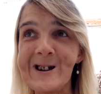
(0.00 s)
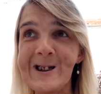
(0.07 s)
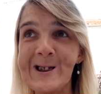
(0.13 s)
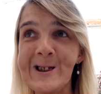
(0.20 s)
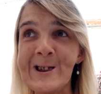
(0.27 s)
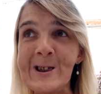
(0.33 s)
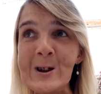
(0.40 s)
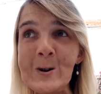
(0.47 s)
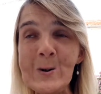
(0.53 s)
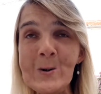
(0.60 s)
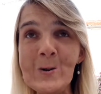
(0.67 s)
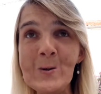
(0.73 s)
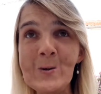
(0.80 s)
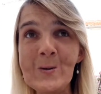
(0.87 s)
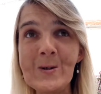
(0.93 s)

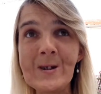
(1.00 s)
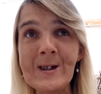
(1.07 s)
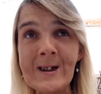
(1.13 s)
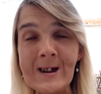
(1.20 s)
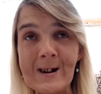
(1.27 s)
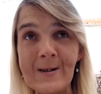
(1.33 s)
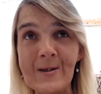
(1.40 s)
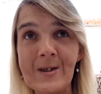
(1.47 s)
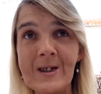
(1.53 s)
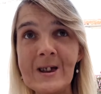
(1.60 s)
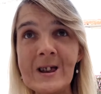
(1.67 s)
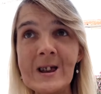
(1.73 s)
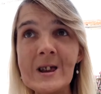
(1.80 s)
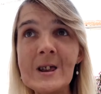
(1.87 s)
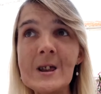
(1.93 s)
So, yeah,
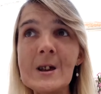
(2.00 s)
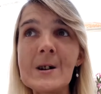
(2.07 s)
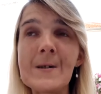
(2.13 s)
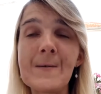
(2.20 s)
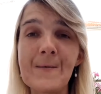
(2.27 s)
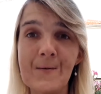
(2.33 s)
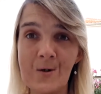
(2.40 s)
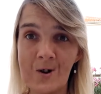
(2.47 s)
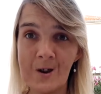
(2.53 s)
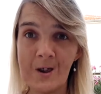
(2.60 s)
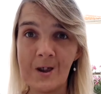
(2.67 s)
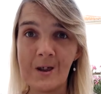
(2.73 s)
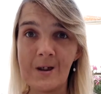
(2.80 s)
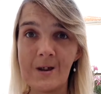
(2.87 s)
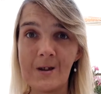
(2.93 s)
this is
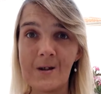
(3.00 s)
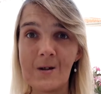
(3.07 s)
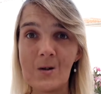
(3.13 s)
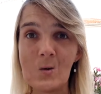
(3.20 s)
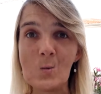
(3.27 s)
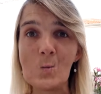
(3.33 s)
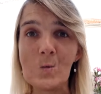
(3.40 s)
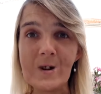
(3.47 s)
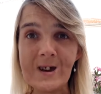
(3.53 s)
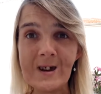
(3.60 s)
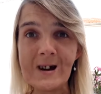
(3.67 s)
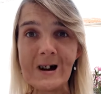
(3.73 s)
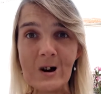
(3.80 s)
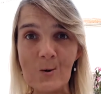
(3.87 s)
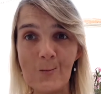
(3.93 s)
first way
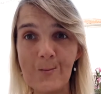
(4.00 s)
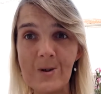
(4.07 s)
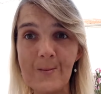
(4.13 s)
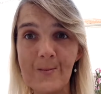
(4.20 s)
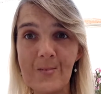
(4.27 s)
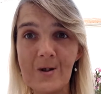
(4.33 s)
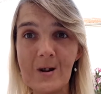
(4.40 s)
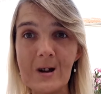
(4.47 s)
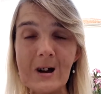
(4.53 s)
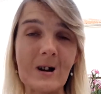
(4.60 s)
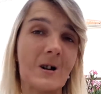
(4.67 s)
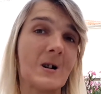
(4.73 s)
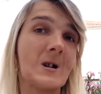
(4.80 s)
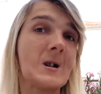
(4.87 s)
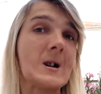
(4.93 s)
how people
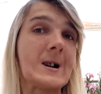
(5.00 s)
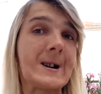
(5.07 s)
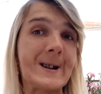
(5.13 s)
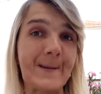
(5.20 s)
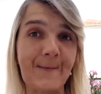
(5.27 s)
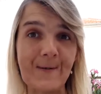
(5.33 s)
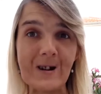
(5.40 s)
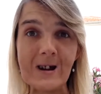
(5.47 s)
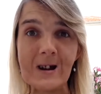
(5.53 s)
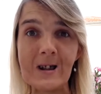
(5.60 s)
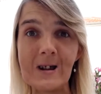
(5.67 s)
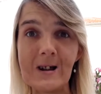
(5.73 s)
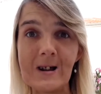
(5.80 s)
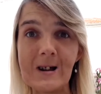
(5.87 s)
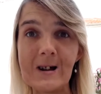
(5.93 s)
are
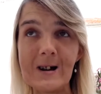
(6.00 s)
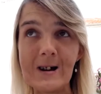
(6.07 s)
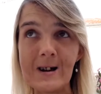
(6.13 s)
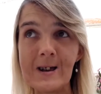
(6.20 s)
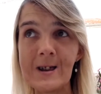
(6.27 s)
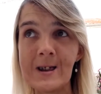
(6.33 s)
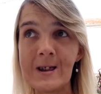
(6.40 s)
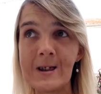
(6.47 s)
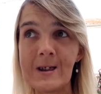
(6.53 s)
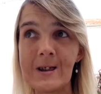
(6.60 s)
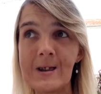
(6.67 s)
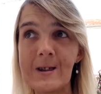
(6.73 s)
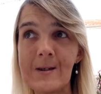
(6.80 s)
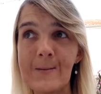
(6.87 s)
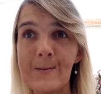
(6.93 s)
reflecting us
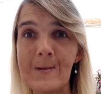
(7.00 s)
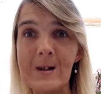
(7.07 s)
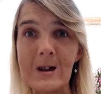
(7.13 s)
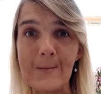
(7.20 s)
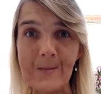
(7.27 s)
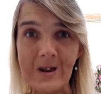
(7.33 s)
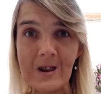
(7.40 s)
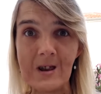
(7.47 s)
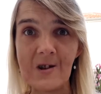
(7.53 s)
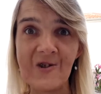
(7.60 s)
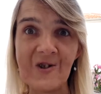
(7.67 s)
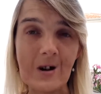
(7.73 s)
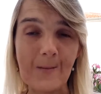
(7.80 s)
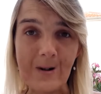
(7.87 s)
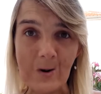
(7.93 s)
a
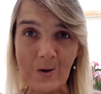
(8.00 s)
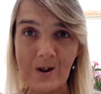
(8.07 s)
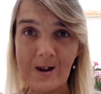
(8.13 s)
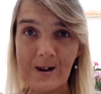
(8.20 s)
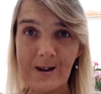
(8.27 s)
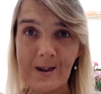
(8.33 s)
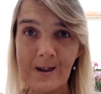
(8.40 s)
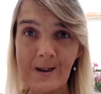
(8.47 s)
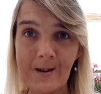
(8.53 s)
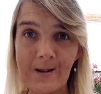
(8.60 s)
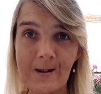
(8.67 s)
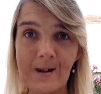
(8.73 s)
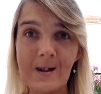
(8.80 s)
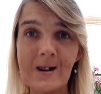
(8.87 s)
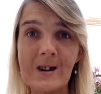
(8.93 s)
message about us.
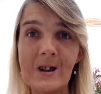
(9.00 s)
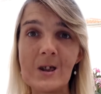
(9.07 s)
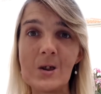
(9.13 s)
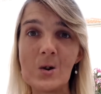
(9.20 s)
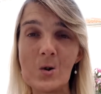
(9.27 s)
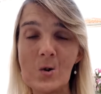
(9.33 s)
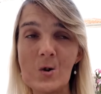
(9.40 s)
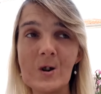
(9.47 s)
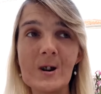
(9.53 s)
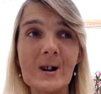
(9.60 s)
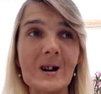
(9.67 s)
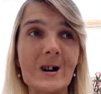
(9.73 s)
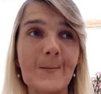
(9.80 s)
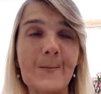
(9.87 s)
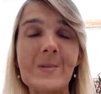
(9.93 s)
It's all
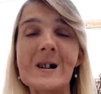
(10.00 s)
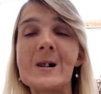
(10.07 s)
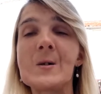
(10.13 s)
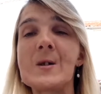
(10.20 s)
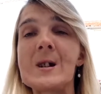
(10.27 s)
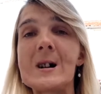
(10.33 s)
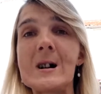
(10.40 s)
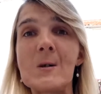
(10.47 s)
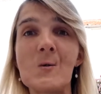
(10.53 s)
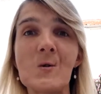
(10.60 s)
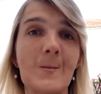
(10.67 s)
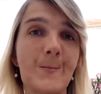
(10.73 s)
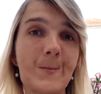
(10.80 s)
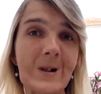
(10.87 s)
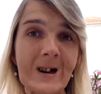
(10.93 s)
about
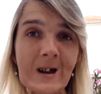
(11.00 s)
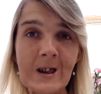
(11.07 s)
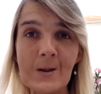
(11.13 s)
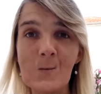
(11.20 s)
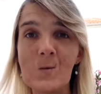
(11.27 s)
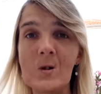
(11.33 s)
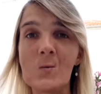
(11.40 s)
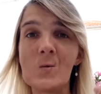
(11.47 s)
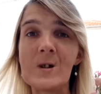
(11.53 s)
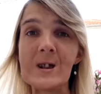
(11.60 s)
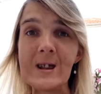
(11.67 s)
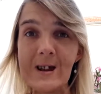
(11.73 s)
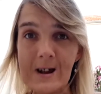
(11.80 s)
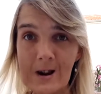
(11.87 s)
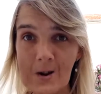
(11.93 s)
our past, what we
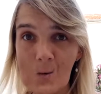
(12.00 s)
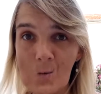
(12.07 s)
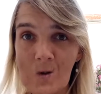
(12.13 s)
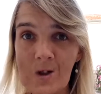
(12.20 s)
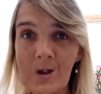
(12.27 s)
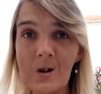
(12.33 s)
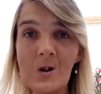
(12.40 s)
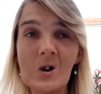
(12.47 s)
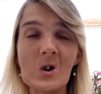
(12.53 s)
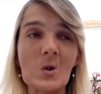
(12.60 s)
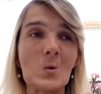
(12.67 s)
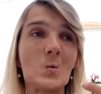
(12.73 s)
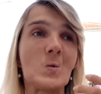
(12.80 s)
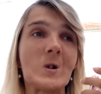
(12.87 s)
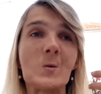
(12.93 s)
dealt with,
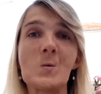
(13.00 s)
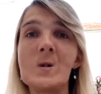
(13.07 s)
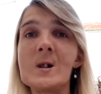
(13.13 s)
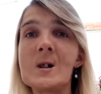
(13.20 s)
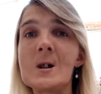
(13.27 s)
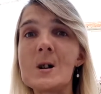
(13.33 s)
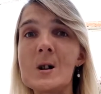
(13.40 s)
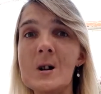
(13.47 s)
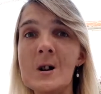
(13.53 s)
what we